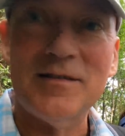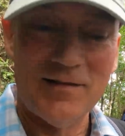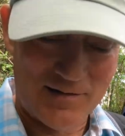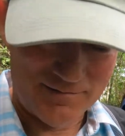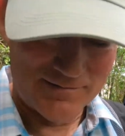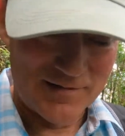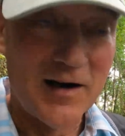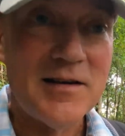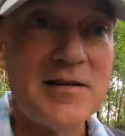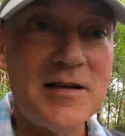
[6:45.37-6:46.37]
Right.
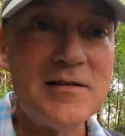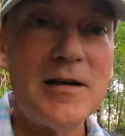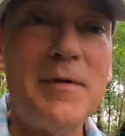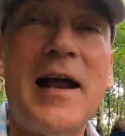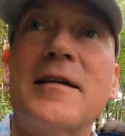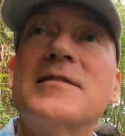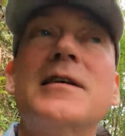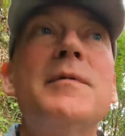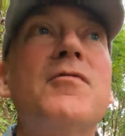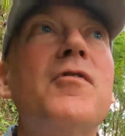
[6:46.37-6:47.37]
The sun's coming out. It's
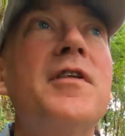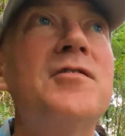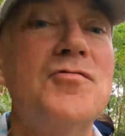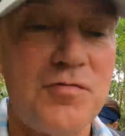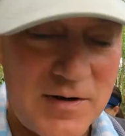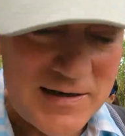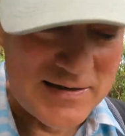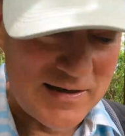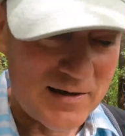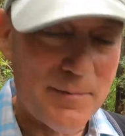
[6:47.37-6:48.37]
coming through the
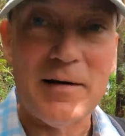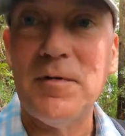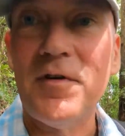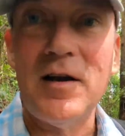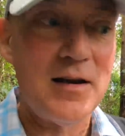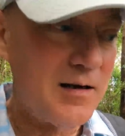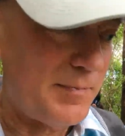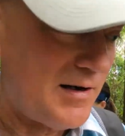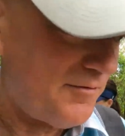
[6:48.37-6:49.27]
trees a little bit. We've got a little bit